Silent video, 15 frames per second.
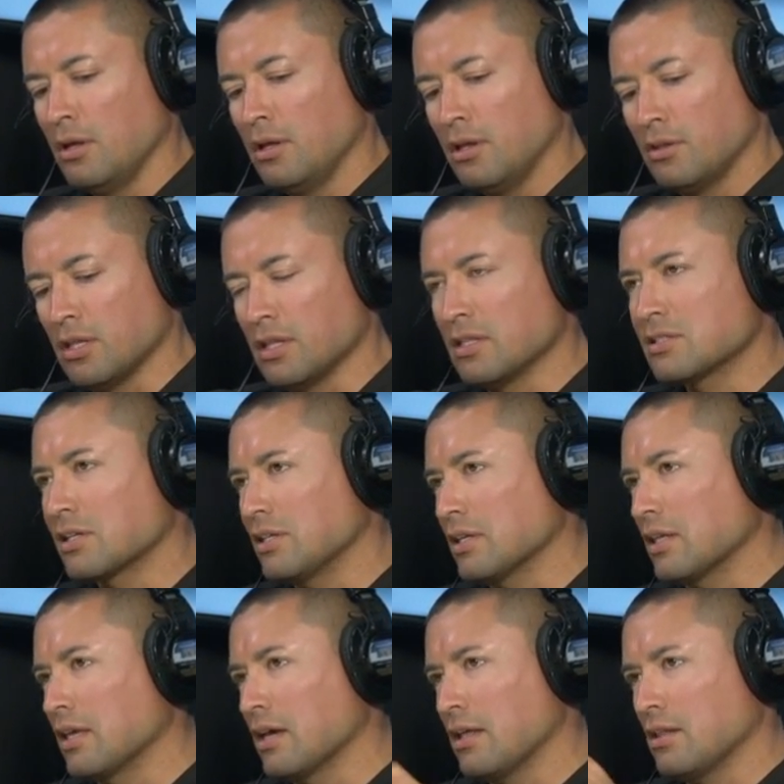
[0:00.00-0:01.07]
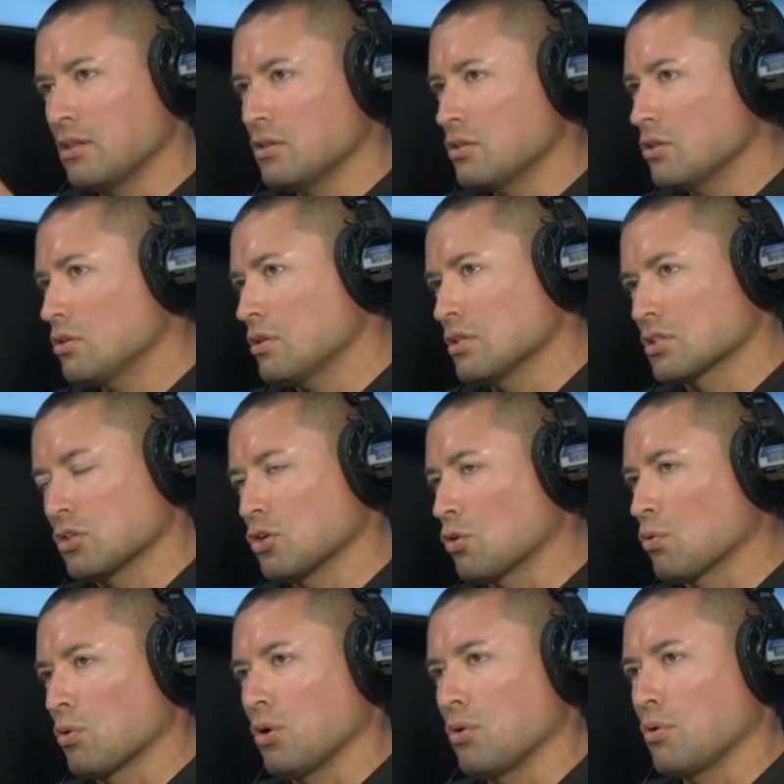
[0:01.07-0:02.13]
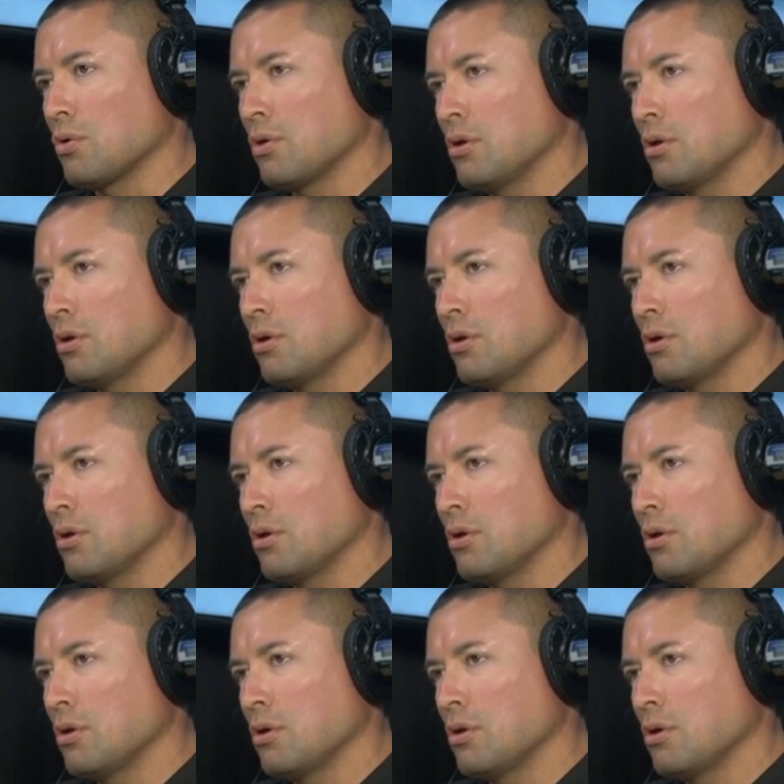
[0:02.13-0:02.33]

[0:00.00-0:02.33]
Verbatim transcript: then it's gonna get it's gonna grow.